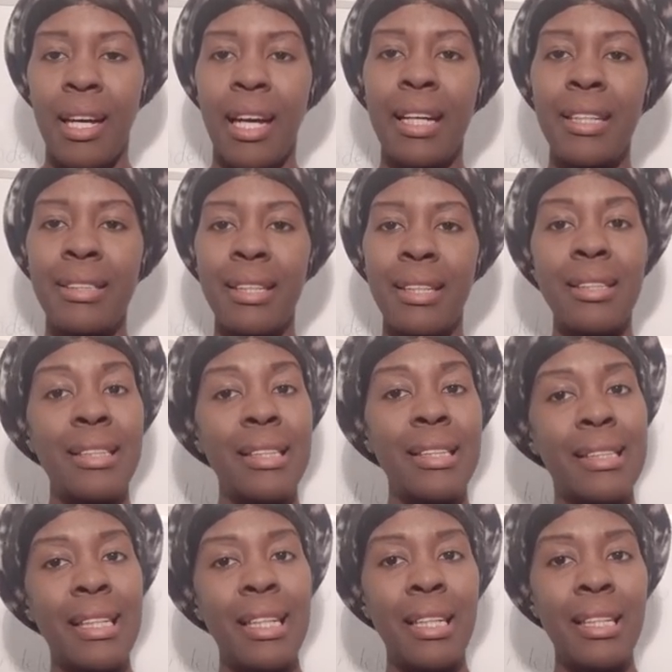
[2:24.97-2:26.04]
It's a
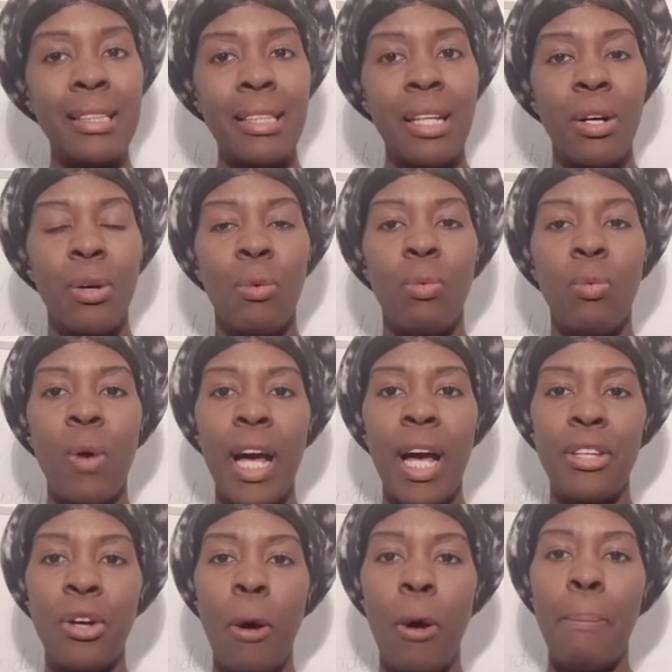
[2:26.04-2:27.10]
disease where
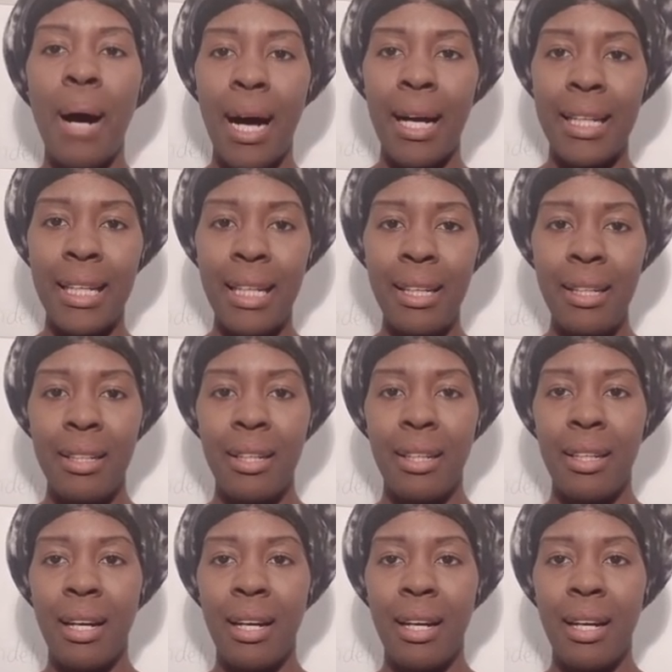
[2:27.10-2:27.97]
your body